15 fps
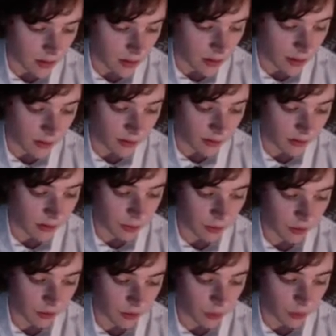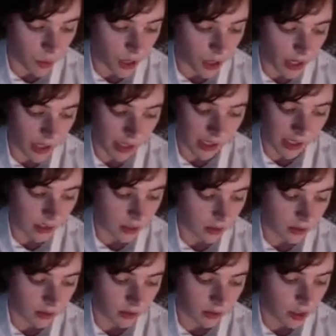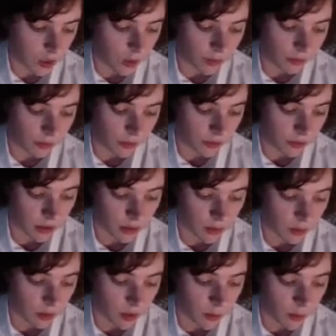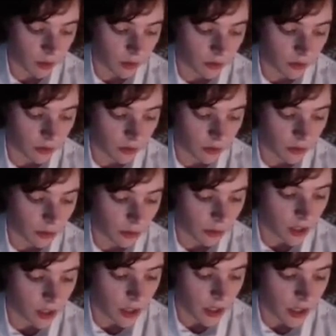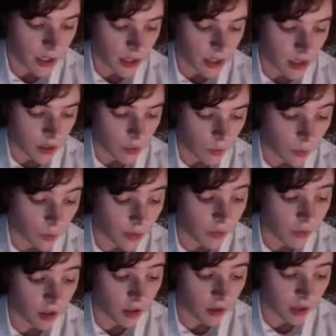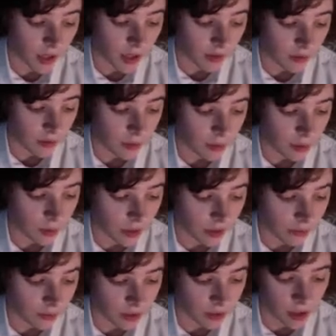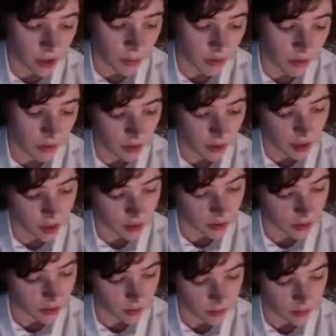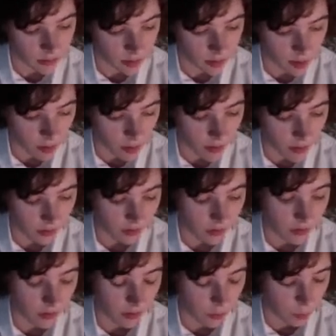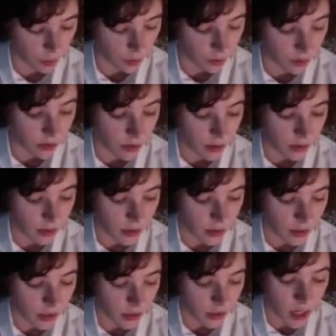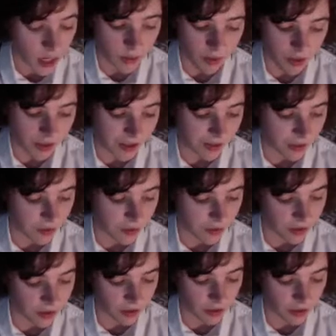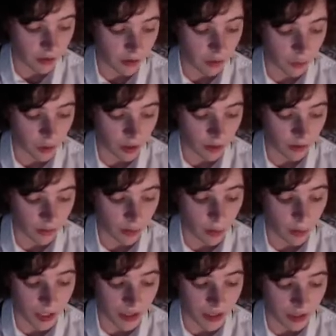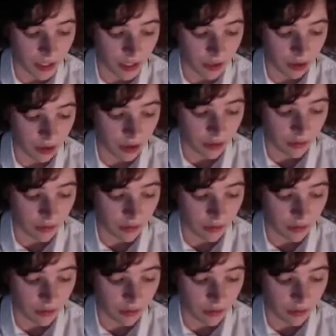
See what's on the way, however little they want to Women of our class will have to come into line. All the best things in the world, everything that civilization has won, will be in danger